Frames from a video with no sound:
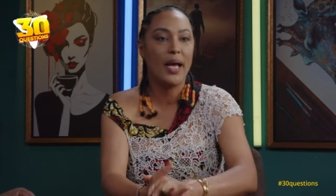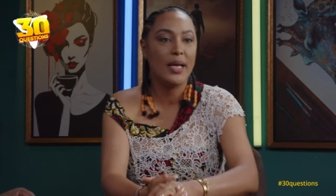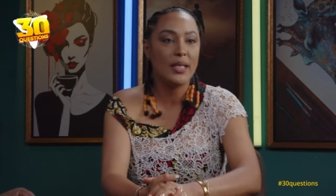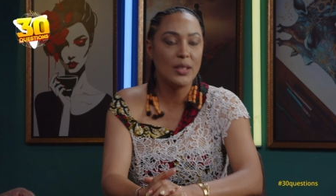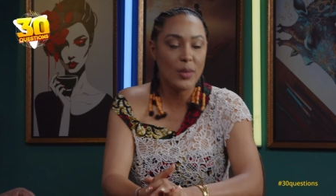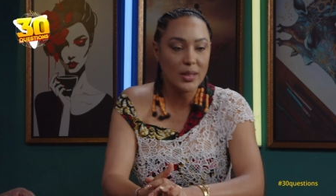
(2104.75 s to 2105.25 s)

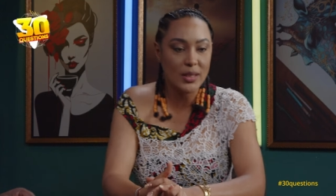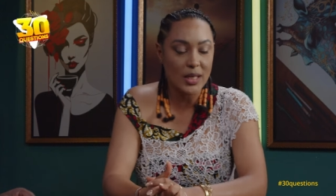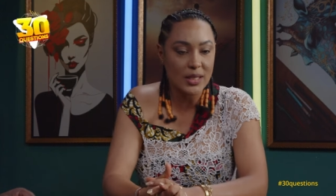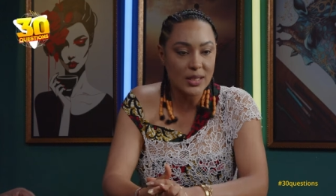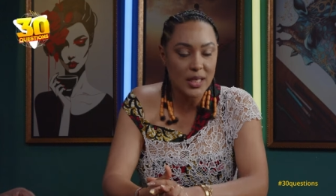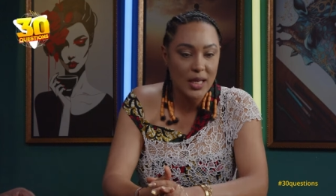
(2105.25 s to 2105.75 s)
So what you
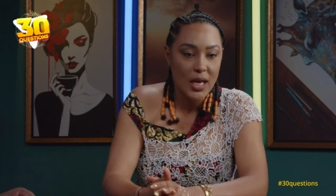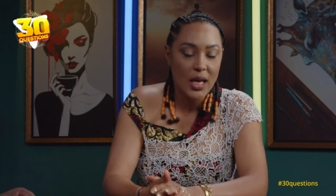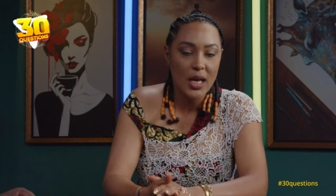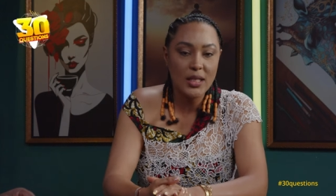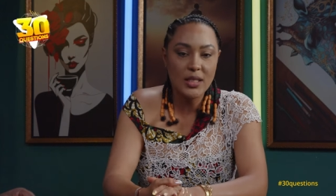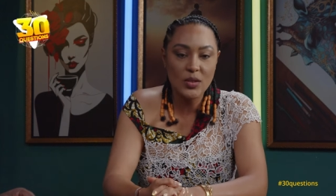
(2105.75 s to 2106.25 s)
say?
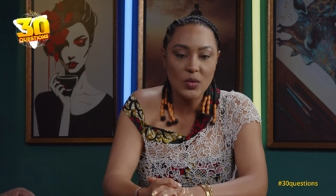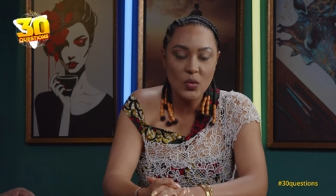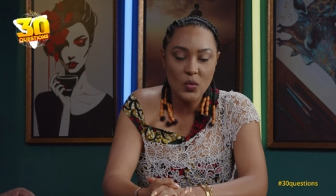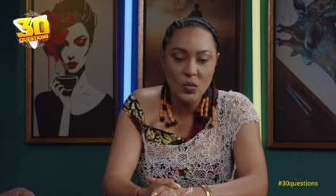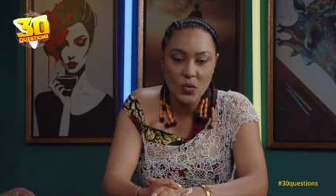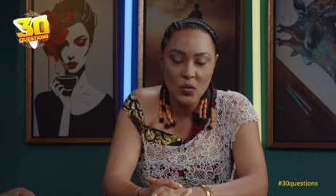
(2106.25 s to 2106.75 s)
And so,
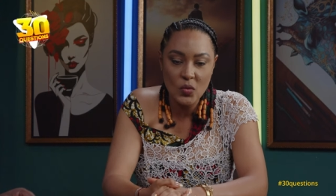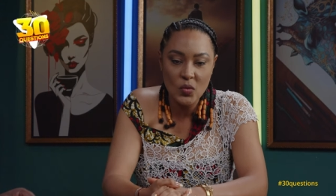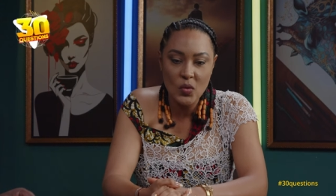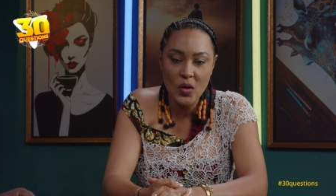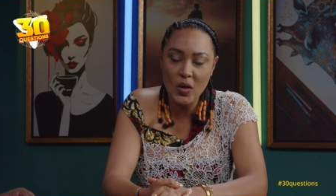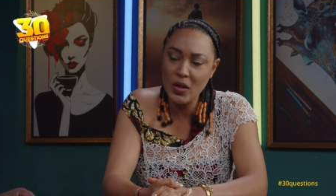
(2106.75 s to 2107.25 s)

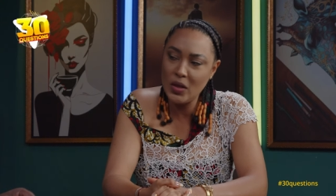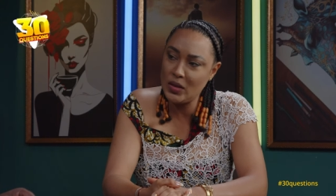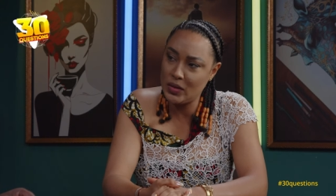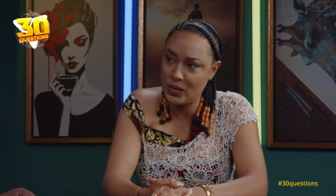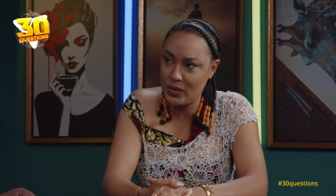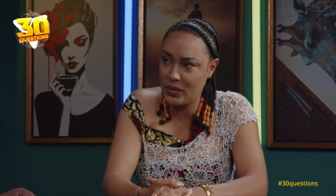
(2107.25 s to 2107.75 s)

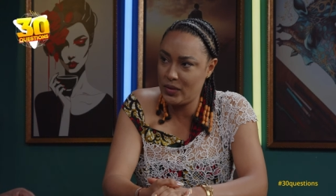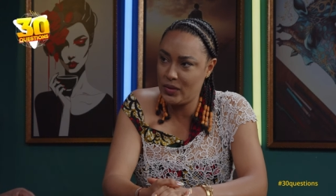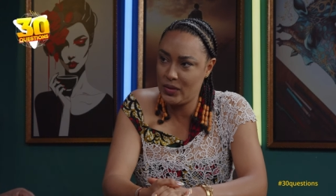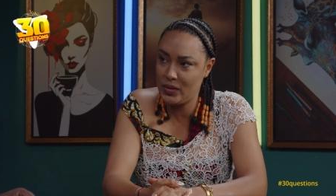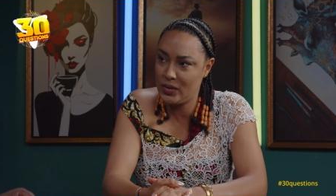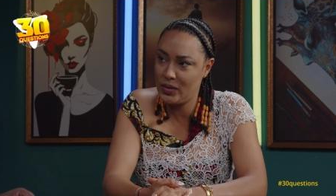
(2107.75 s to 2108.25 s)
hey,
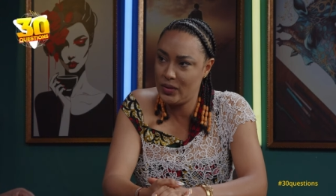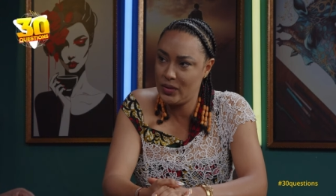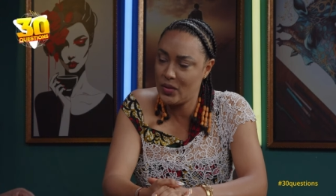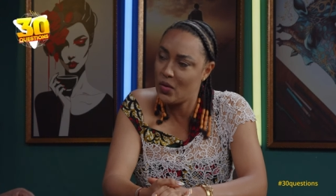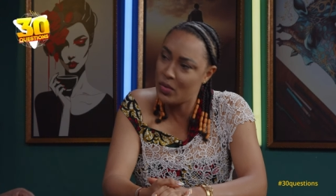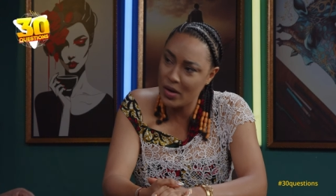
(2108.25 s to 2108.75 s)

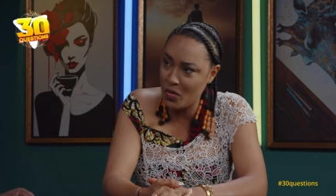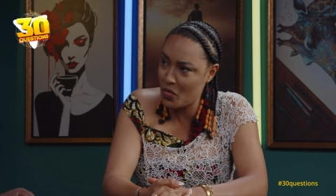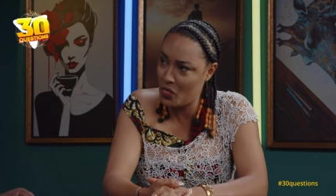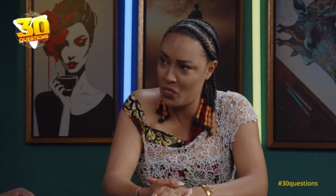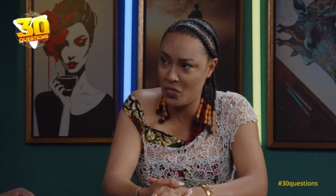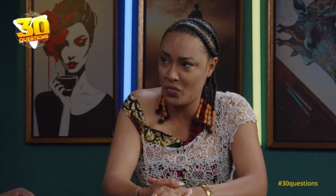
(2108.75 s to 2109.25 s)
Rayo
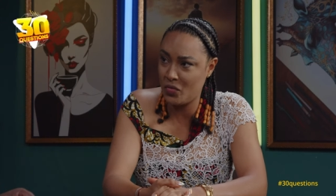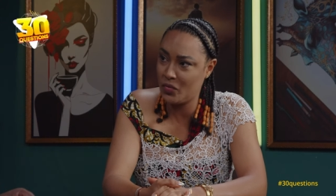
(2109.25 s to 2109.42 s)
Kun.